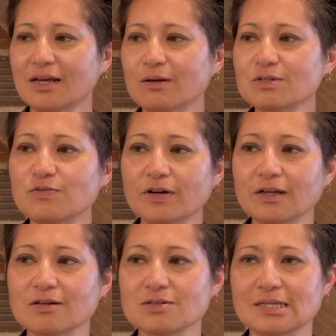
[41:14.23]
And it was
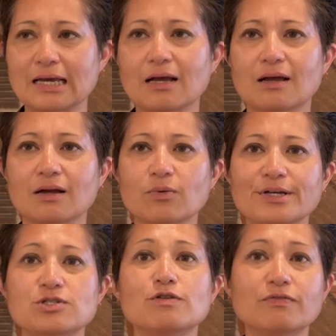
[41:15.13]
funny because I was like,
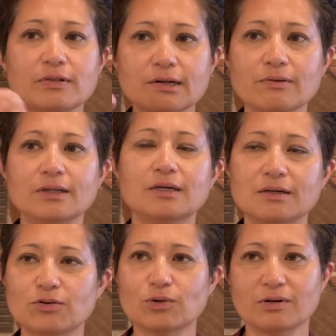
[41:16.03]
Grace, you've literally
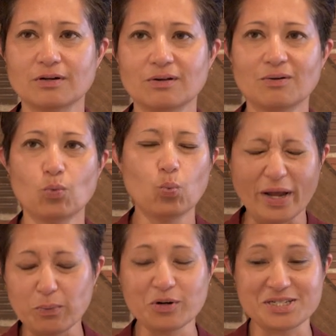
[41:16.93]
endured
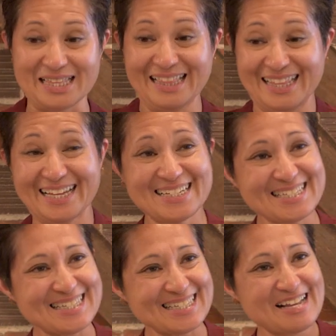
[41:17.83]
way worse than
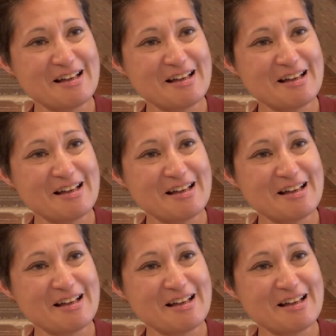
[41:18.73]
this.